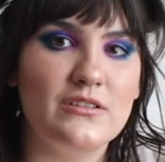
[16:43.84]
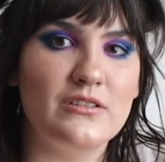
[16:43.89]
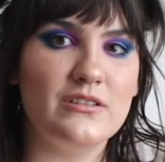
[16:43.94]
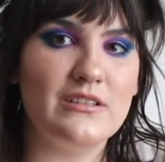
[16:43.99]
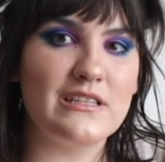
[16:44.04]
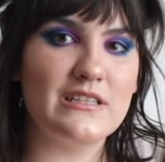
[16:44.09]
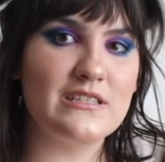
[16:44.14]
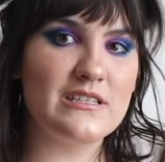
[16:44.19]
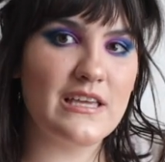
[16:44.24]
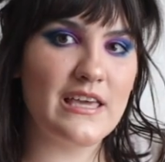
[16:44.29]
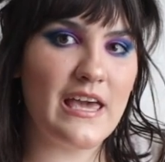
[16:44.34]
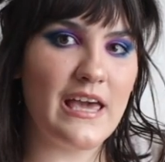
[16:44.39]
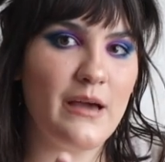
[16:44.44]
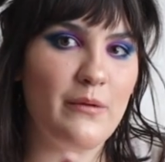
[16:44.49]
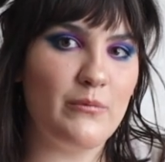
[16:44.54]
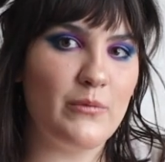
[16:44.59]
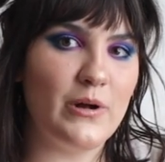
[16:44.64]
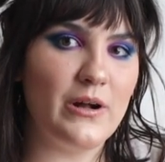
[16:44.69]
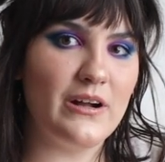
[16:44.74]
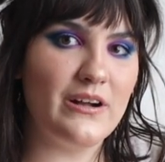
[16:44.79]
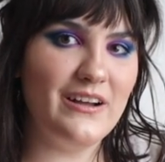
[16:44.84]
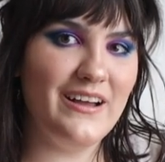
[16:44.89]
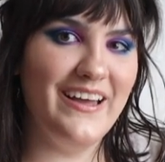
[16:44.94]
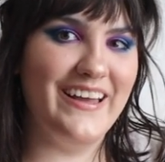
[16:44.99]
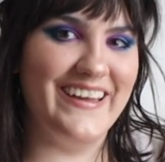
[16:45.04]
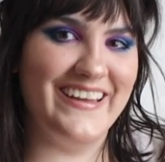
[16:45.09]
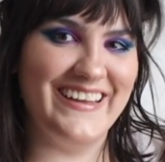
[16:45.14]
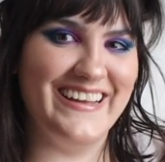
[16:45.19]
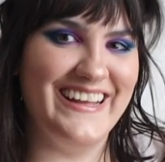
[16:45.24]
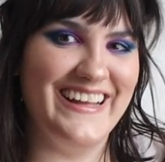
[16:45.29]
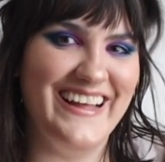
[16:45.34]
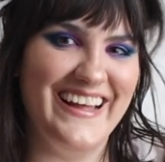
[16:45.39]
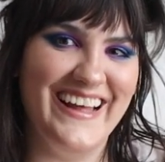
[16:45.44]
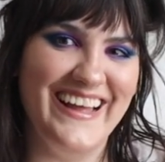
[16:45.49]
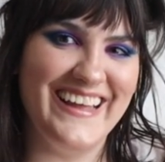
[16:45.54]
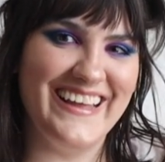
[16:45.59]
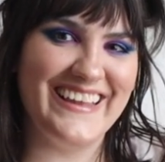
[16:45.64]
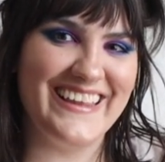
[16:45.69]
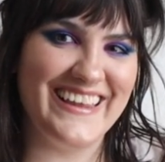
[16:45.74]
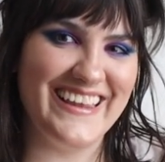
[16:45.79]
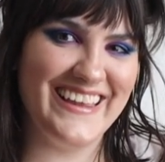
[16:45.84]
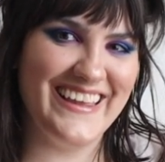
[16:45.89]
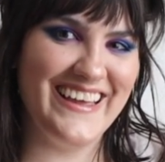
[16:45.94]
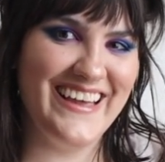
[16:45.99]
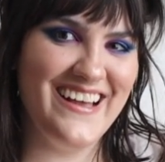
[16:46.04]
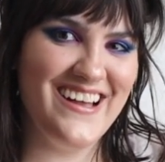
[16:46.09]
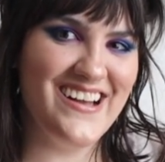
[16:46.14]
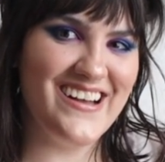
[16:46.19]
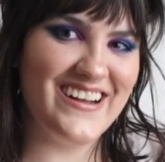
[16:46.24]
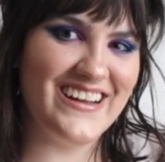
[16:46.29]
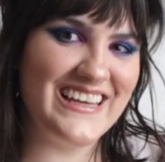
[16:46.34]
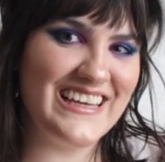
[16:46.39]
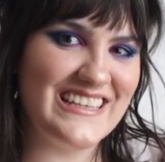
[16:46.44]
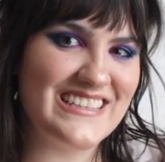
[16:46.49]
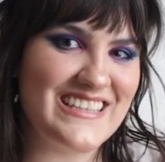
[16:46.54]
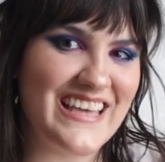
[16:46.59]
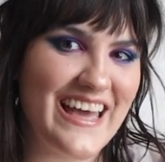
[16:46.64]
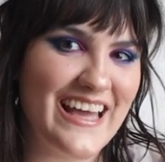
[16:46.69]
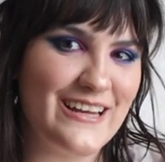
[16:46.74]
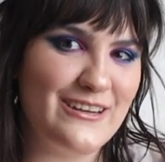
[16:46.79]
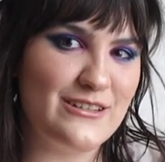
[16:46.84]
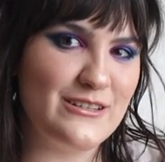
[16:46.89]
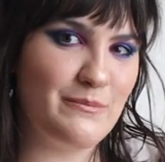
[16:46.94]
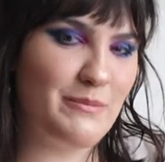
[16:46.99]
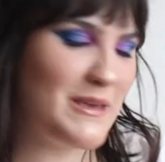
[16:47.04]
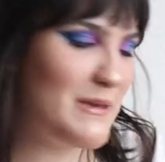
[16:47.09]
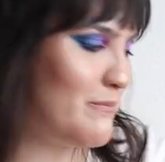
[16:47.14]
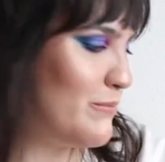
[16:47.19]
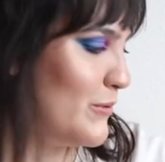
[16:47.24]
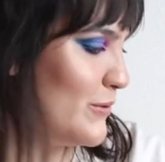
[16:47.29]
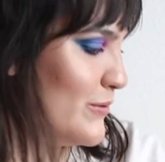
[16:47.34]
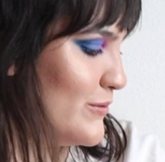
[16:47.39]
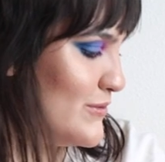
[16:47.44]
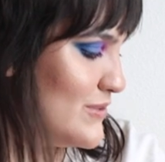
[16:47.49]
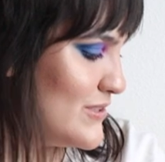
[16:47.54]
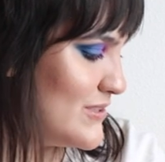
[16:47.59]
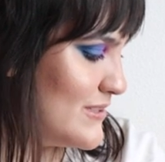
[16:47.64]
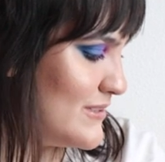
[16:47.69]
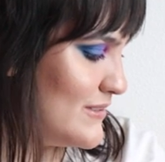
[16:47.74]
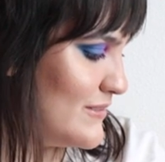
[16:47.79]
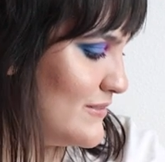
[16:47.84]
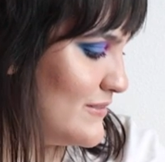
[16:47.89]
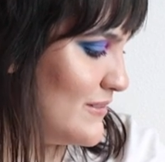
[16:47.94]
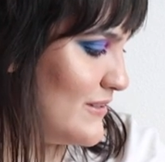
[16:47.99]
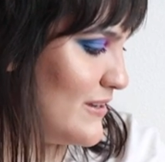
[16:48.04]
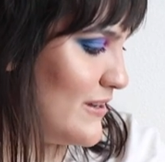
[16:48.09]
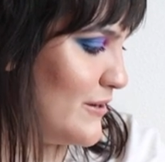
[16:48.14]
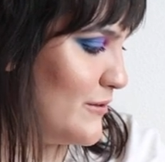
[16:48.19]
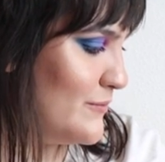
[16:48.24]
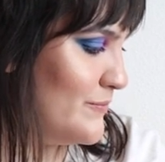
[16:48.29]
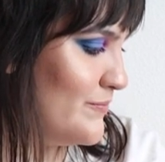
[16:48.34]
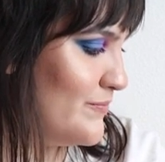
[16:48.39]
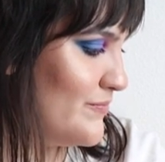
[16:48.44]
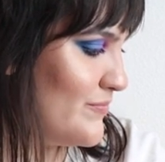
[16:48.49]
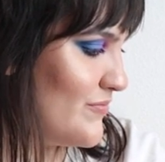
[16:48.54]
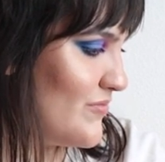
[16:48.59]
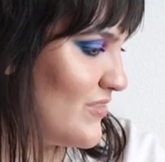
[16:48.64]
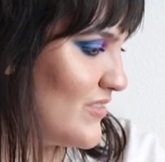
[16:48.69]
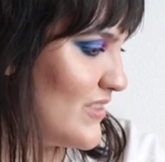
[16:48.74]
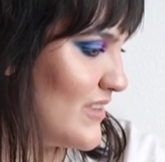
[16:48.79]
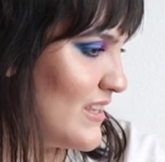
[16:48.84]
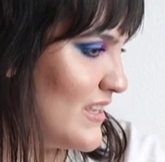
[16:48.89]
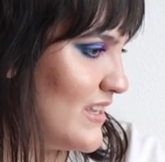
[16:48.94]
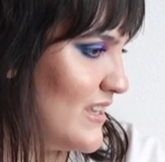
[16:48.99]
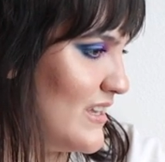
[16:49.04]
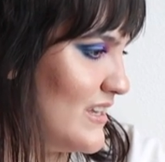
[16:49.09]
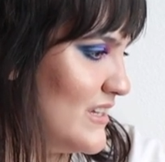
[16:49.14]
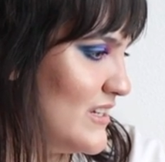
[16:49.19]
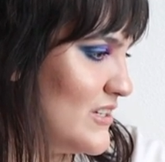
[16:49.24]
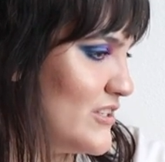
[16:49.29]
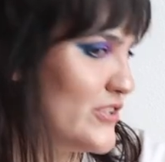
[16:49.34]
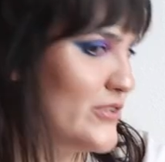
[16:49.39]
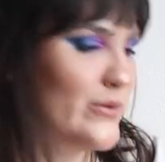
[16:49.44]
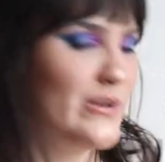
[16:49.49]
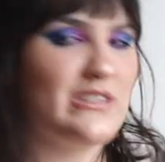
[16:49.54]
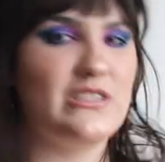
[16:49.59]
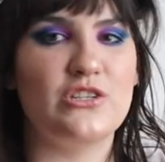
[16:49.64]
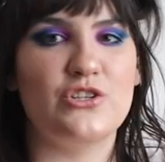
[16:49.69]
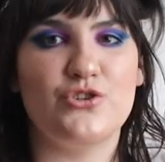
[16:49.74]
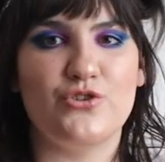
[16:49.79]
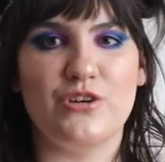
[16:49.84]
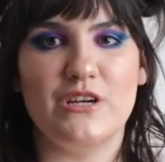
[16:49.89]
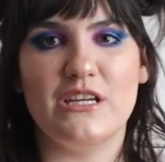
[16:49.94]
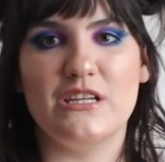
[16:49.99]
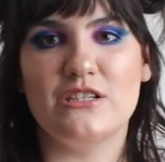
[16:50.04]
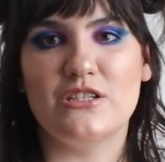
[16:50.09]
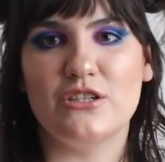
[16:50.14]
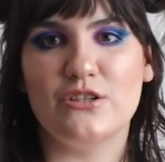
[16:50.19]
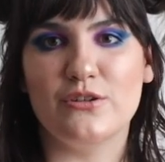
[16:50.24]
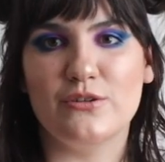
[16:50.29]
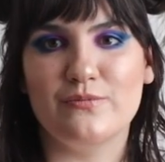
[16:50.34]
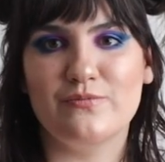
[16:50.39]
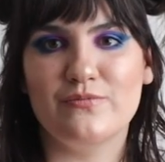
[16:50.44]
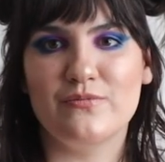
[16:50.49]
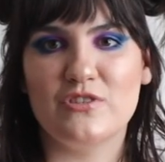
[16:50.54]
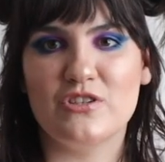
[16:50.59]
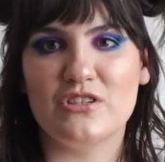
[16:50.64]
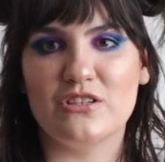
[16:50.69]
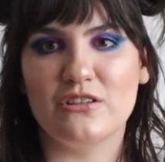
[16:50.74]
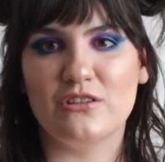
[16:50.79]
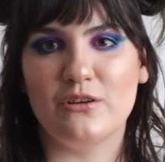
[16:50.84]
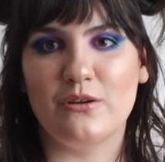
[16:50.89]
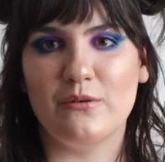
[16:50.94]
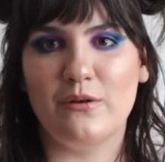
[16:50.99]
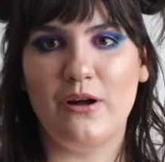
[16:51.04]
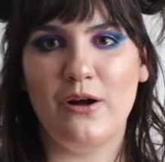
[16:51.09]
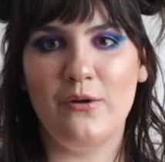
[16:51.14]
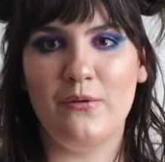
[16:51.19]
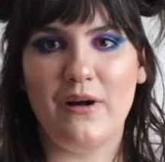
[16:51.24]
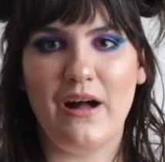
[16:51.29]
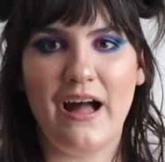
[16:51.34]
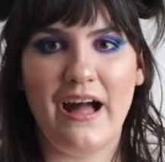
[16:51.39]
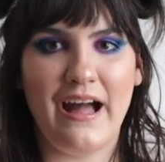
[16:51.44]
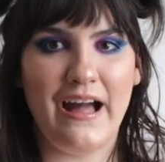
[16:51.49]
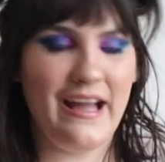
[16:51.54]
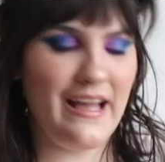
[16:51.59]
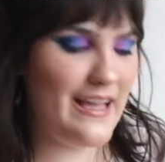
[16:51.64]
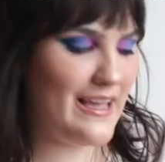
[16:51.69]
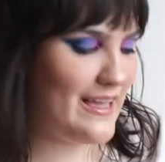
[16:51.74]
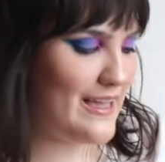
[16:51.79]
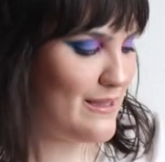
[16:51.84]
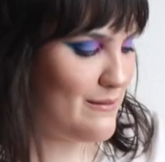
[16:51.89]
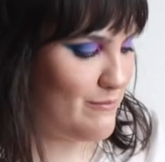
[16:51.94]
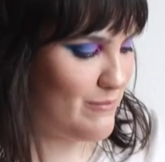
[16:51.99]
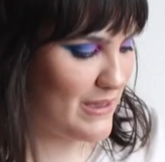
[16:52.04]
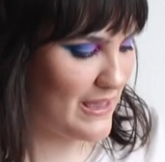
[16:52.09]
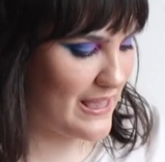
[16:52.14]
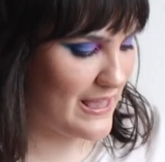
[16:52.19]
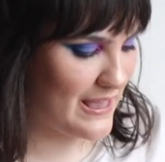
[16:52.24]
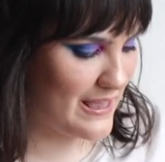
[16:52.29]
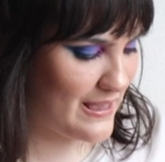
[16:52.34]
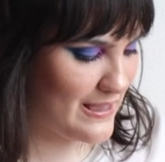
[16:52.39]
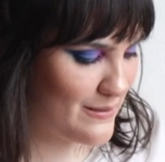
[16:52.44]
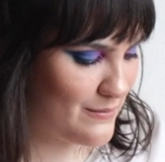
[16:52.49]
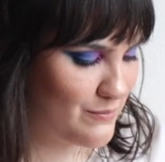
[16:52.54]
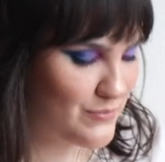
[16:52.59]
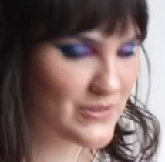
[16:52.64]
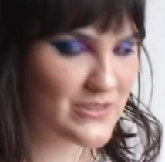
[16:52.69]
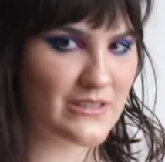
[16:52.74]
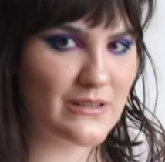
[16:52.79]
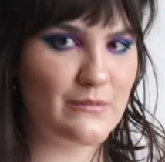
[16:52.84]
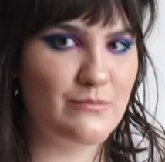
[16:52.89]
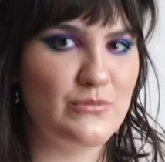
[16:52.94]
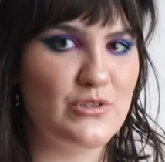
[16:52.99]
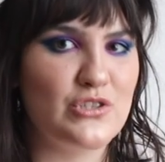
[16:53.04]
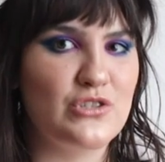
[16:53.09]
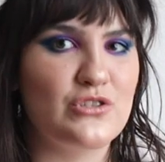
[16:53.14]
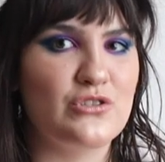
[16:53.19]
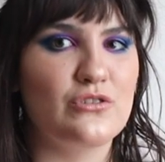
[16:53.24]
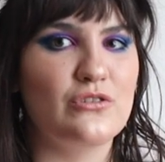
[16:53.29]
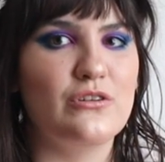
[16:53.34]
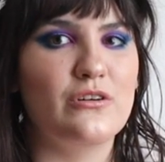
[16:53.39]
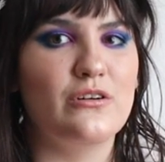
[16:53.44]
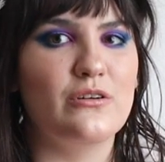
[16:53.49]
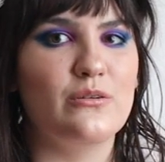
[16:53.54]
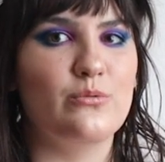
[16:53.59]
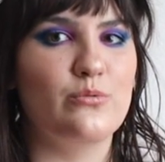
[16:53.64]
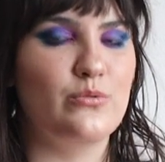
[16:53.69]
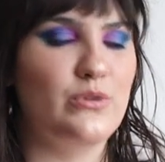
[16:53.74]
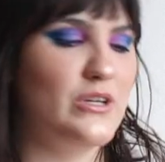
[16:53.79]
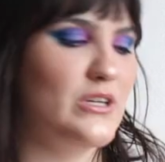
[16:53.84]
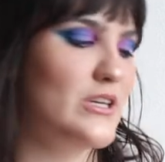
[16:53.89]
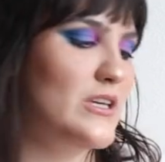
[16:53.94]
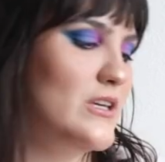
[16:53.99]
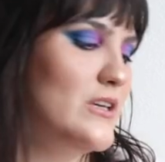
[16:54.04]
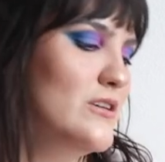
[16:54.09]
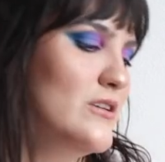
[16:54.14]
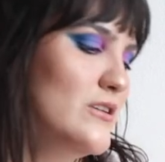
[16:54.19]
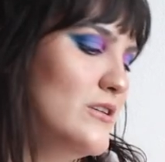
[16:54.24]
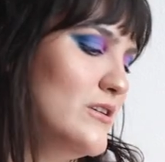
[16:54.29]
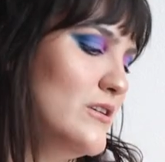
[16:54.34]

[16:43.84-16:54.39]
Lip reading: That's the camera. You gonna say hi to the peoples? No. She wants a treat, too. She's a little... Oh, hi, babes. I'm sorry.